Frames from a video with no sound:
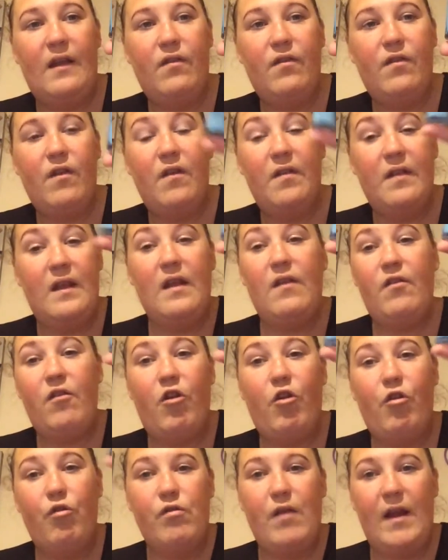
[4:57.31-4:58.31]
So these are
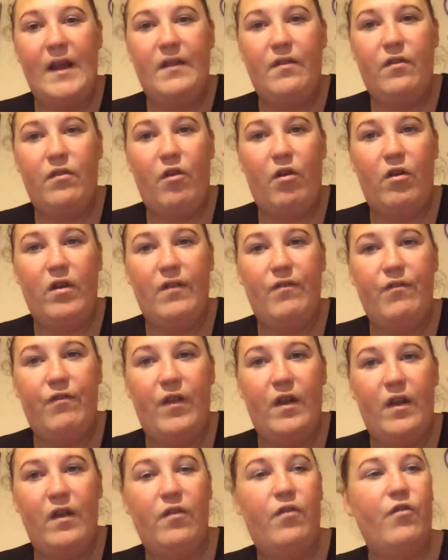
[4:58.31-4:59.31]
great stocking
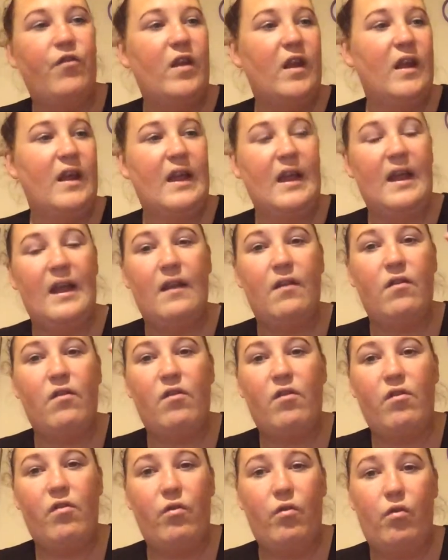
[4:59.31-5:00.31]
fillers for your
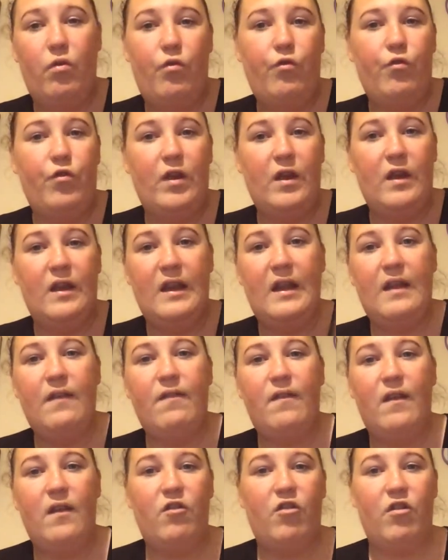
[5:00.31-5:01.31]
kids or for your
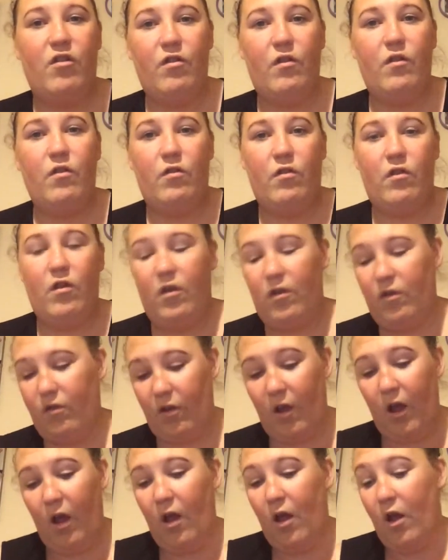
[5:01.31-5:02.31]
nieces, your sisters,
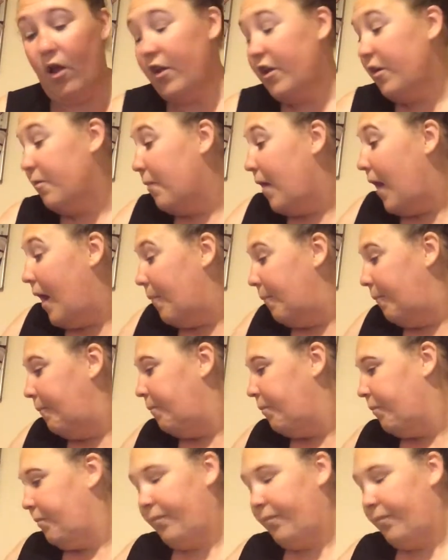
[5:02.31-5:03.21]
your mum.